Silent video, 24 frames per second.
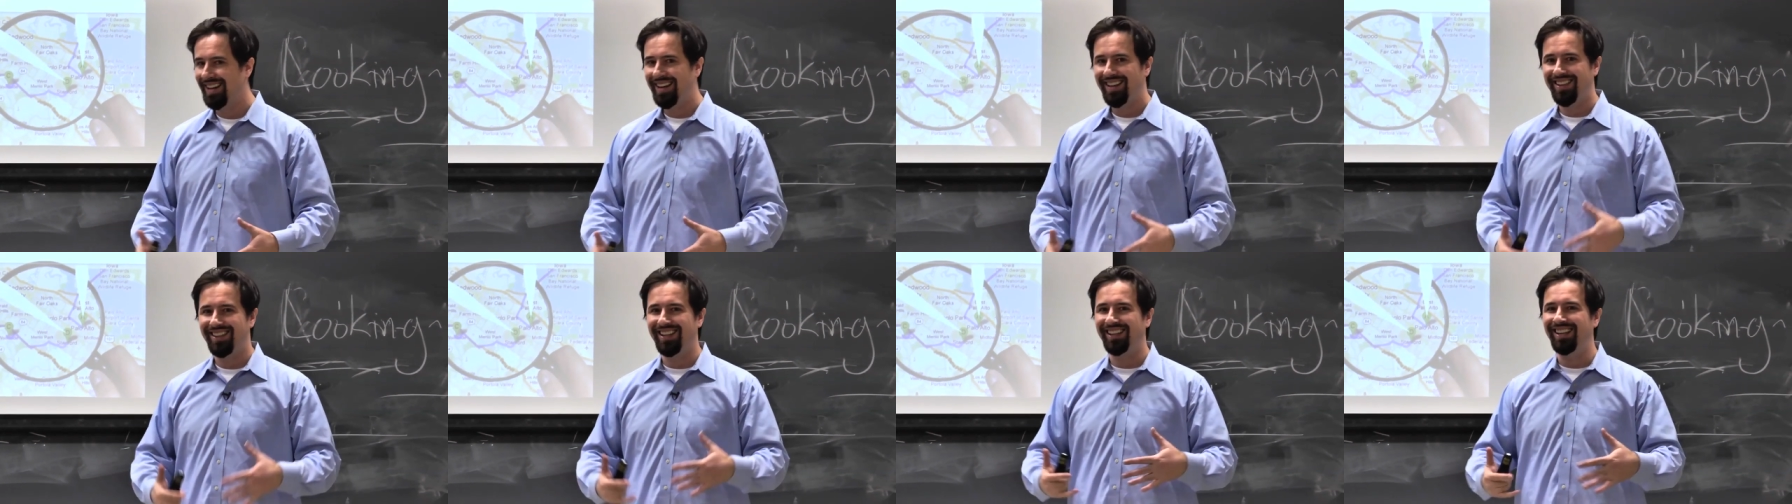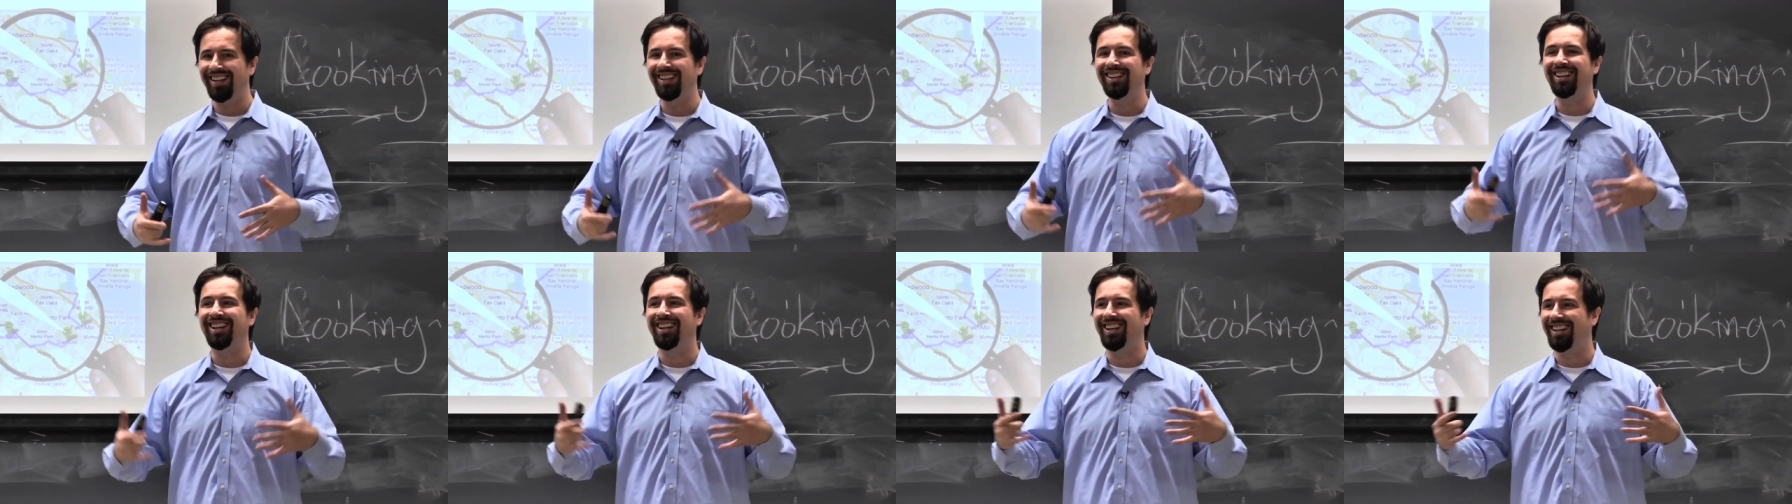They
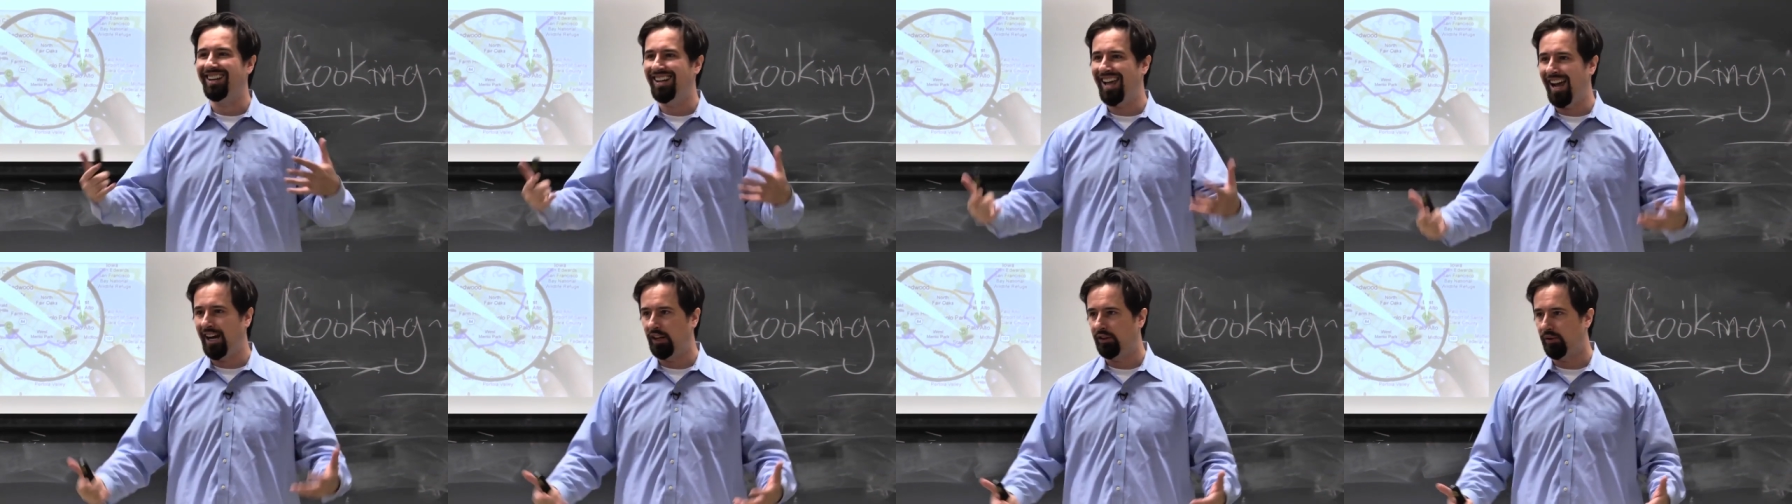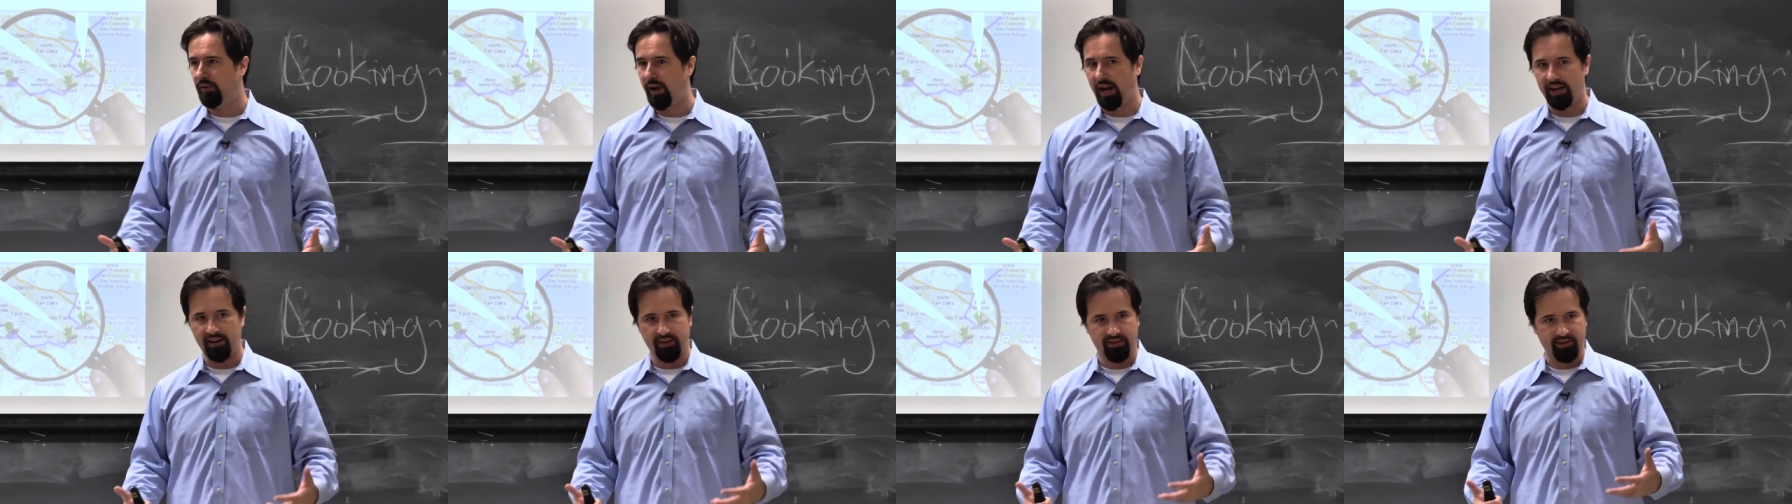didn't connect
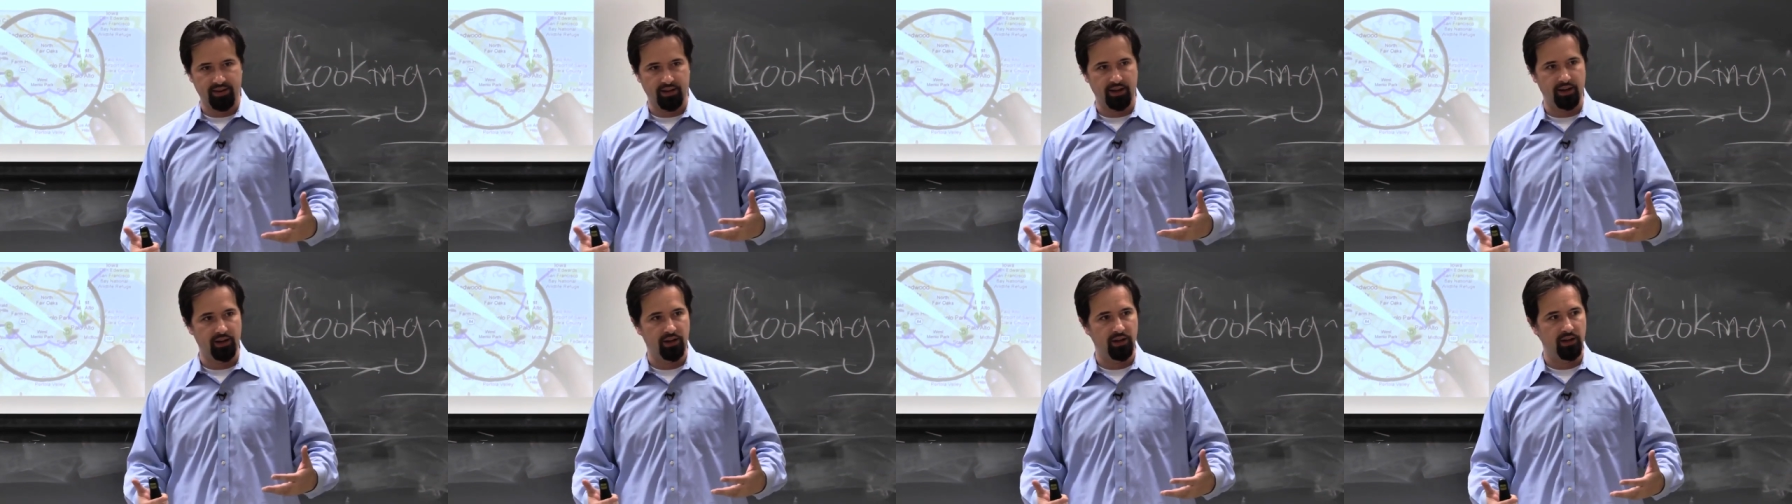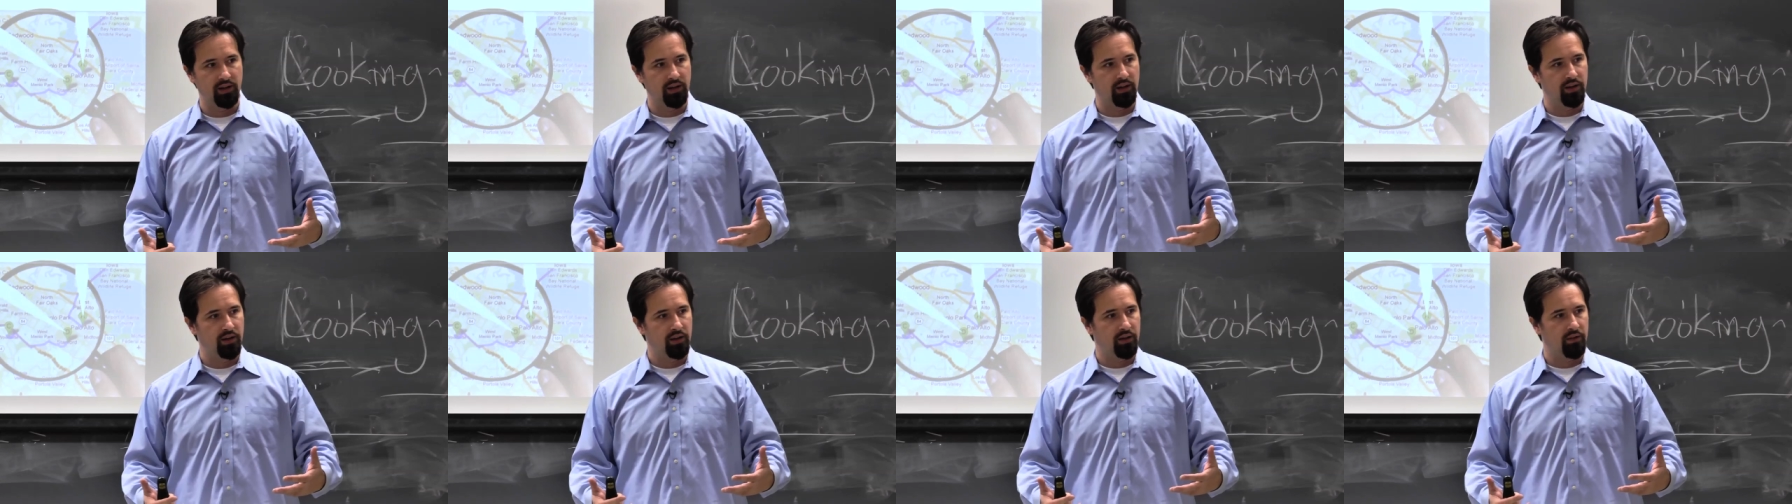to anything,
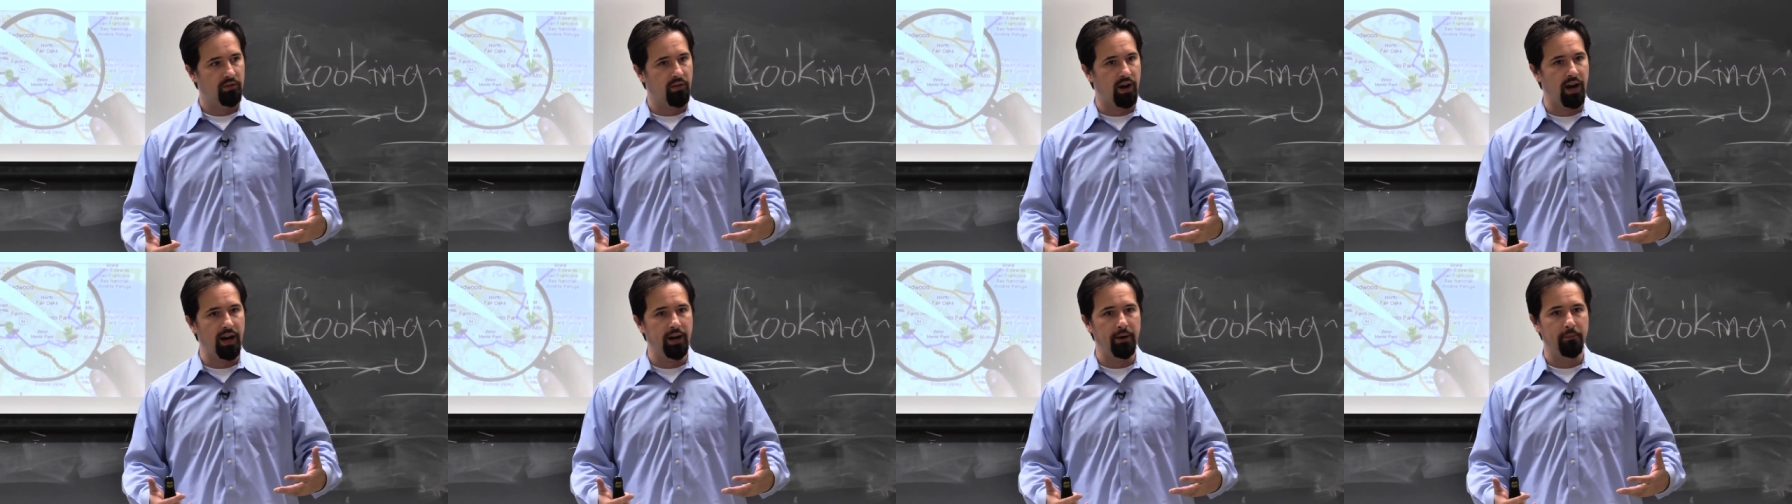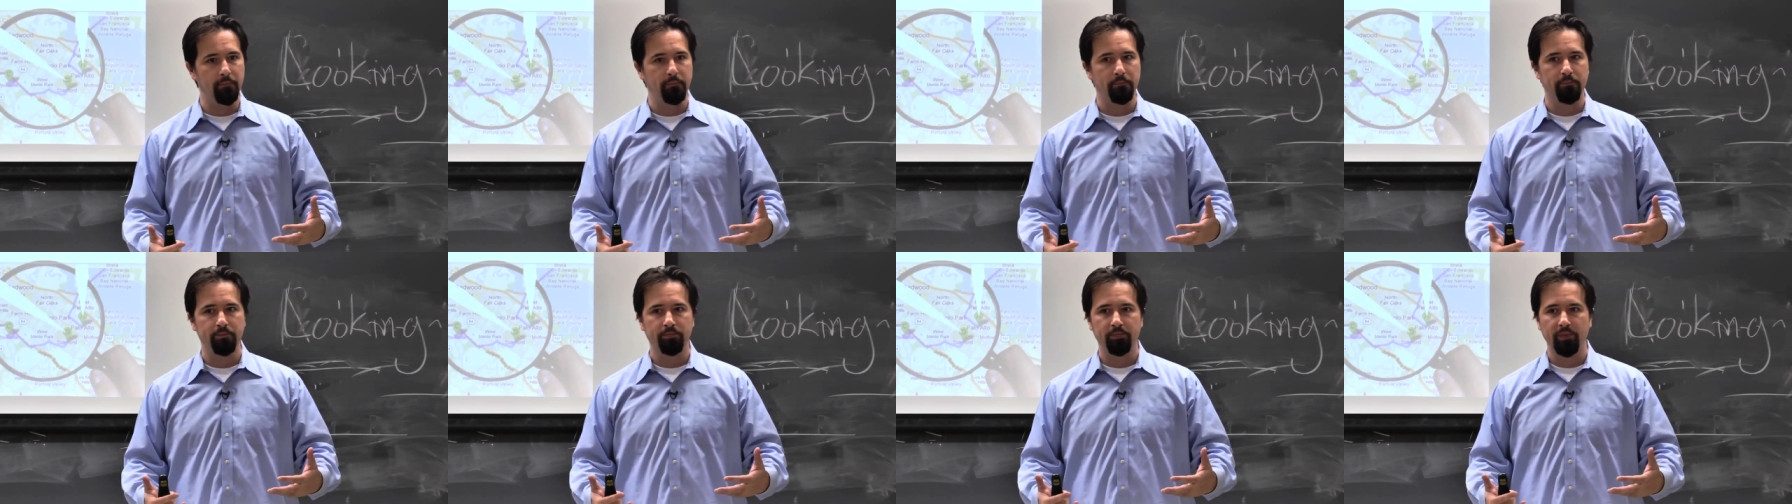
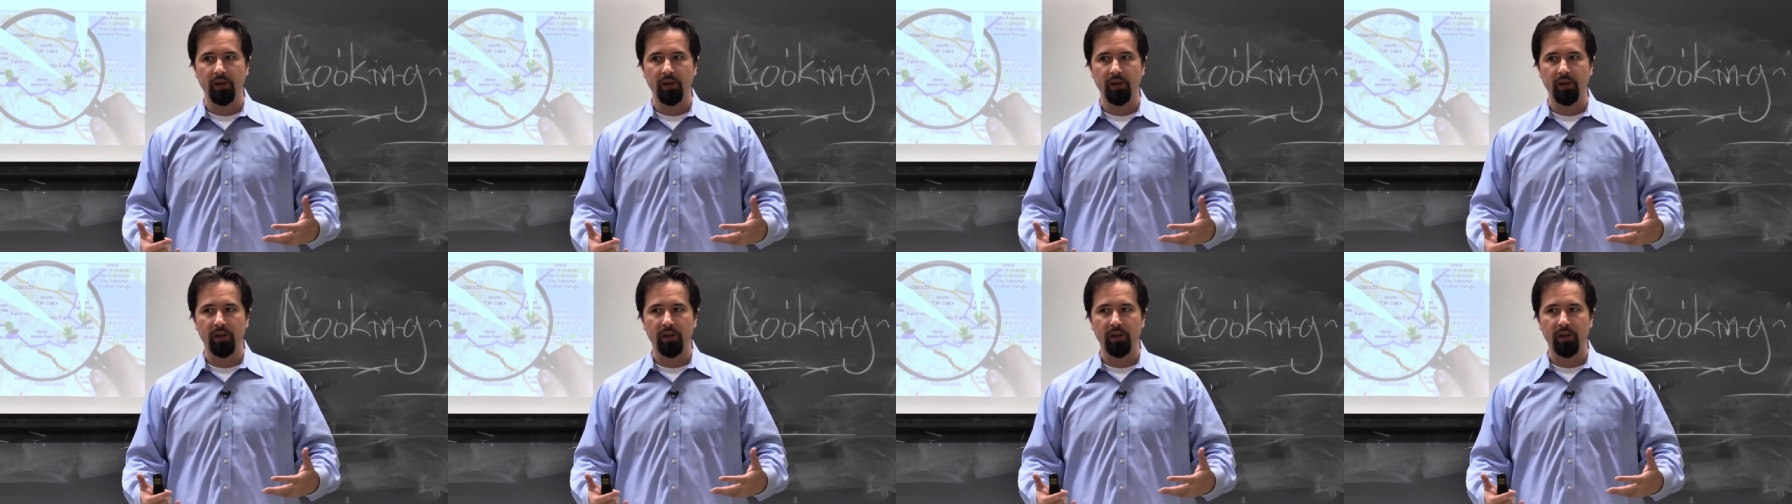right?